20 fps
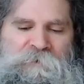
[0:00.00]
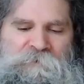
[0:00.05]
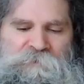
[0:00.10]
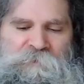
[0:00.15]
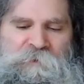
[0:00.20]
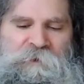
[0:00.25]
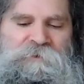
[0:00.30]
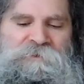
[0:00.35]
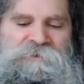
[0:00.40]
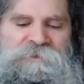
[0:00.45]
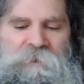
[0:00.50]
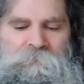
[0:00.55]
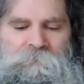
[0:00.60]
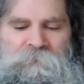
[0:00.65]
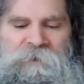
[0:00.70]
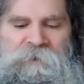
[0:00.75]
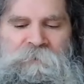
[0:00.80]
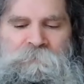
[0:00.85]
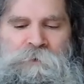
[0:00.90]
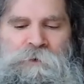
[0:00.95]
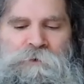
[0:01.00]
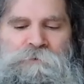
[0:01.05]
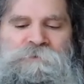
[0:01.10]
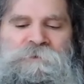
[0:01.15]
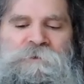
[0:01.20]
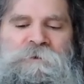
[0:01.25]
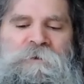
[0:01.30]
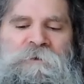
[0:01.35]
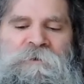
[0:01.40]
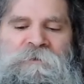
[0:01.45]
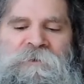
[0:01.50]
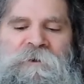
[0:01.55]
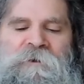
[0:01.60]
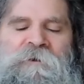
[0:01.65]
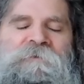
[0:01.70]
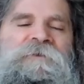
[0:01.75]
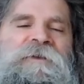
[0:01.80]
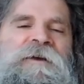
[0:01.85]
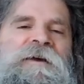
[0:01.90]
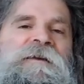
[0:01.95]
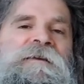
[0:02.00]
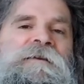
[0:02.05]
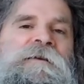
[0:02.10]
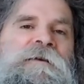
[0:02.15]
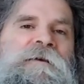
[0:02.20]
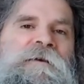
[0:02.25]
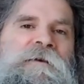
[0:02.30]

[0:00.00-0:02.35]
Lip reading: was because somebody had posted on there that